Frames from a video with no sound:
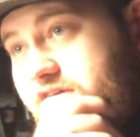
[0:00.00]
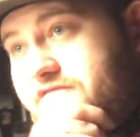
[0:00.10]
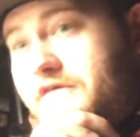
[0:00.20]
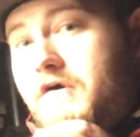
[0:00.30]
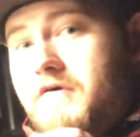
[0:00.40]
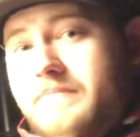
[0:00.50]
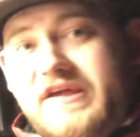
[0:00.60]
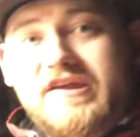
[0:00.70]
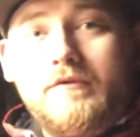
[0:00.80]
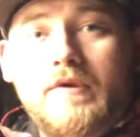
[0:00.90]
fall,
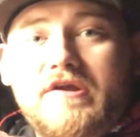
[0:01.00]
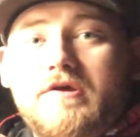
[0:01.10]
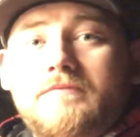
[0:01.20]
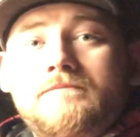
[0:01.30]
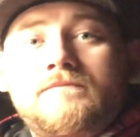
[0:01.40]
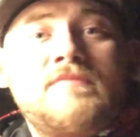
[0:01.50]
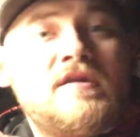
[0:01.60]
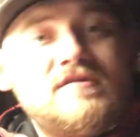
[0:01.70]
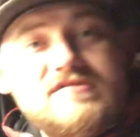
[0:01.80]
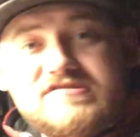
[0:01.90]
beginning of winter,
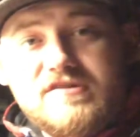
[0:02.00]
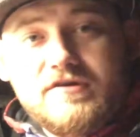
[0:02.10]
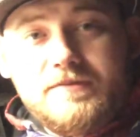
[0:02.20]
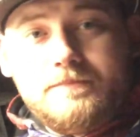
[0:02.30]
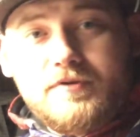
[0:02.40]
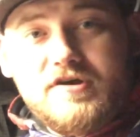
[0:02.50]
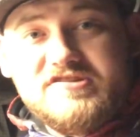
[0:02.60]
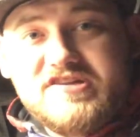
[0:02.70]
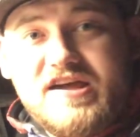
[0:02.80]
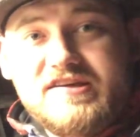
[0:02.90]
I started a
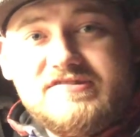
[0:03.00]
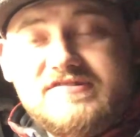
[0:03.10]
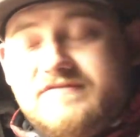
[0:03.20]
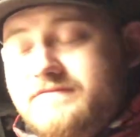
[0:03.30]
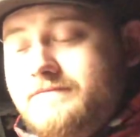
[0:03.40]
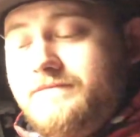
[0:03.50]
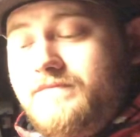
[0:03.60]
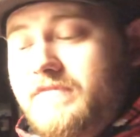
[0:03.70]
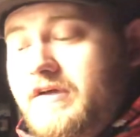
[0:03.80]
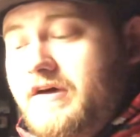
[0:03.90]
project
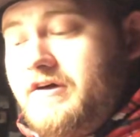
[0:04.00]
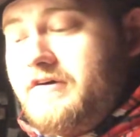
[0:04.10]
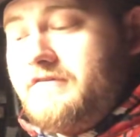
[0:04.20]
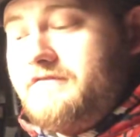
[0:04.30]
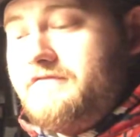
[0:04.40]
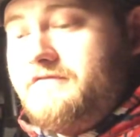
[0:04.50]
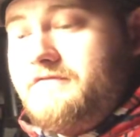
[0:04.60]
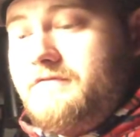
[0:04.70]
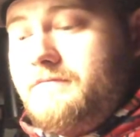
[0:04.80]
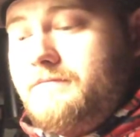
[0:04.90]
of
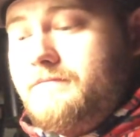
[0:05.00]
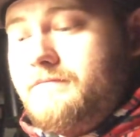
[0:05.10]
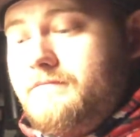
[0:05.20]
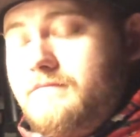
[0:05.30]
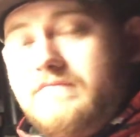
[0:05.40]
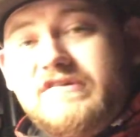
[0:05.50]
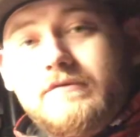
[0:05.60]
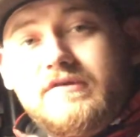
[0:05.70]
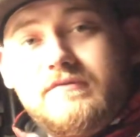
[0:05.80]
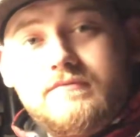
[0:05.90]

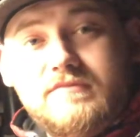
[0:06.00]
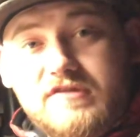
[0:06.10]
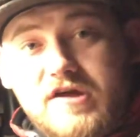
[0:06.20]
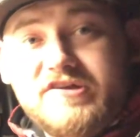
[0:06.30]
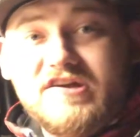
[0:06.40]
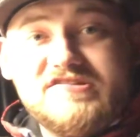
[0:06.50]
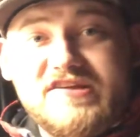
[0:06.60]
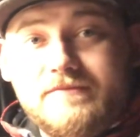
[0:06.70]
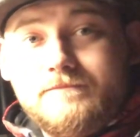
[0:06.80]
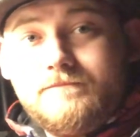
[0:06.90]
doing lawn Yahtzee,
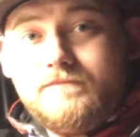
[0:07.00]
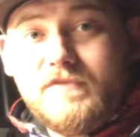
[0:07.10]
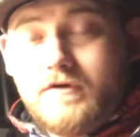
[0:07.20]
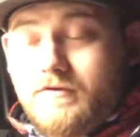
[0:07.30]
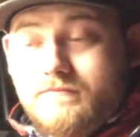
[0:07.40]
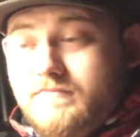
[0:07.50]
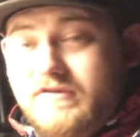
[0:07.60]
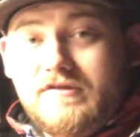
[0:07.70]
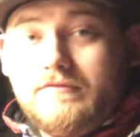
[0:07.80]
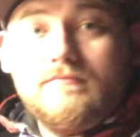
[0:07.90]
or
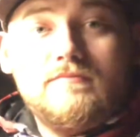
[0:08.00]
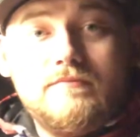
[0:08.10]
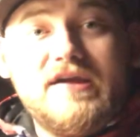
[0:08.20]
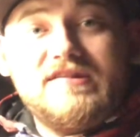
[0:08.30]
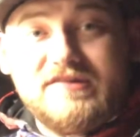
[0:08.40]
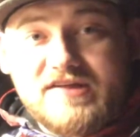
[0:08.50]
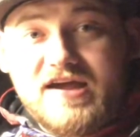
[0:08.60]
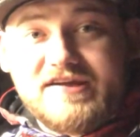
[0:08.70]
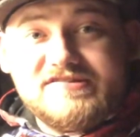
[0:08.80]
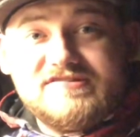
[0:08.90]
making the
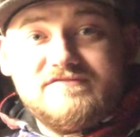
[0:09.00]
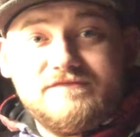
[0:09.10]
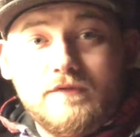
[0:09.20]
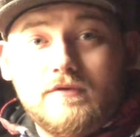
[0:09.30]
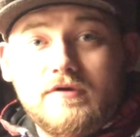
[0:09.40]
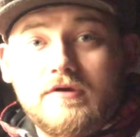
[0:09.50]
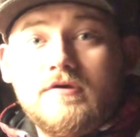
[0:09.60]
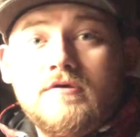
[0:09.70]
dice for,